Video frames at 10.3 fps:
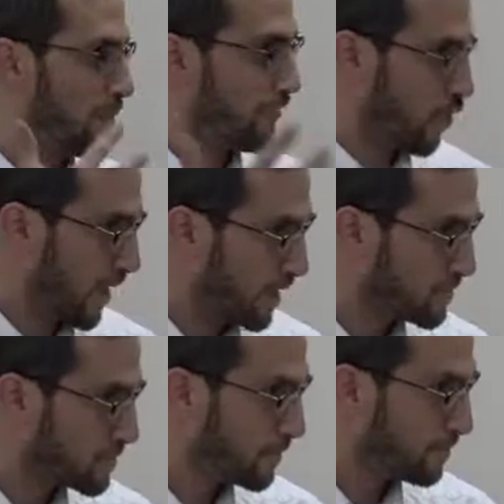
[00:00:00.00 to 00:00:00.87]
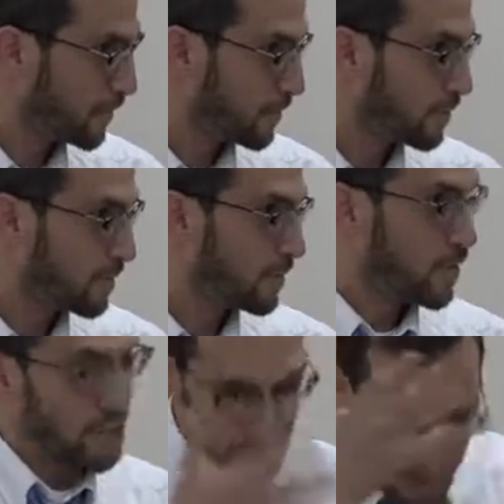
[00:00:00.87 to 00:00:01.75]
beforehand.
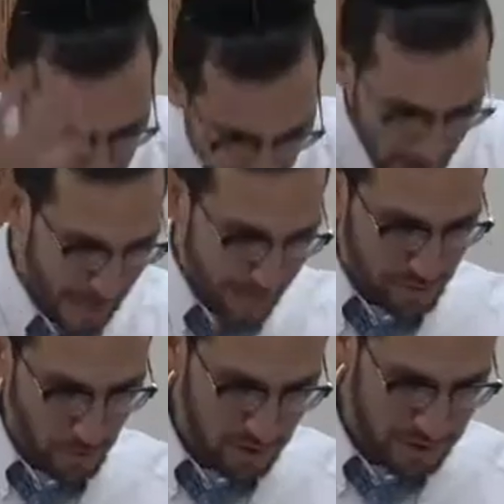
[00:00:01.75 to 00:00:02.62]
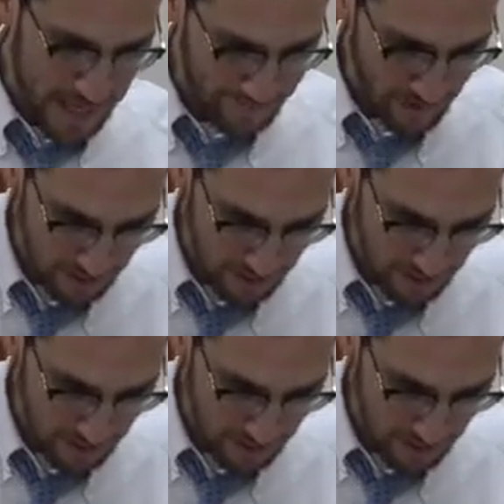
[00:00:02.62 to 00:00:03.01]
So you make the bracha afterwards, after the